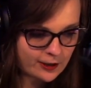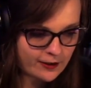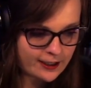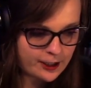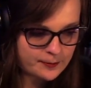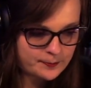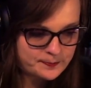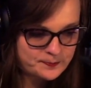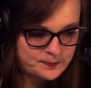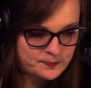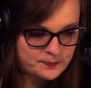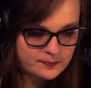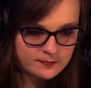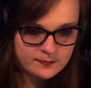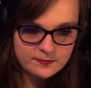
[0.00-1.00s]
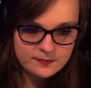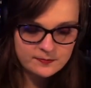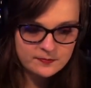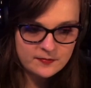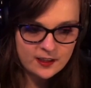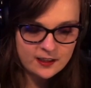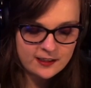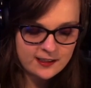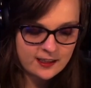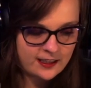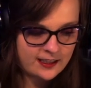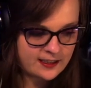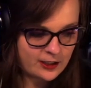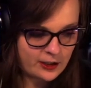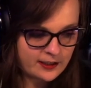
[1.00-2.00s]
right here. Listen to
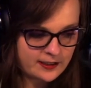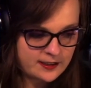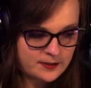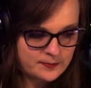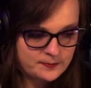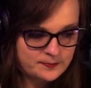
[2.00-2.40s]
these lyrics. Oh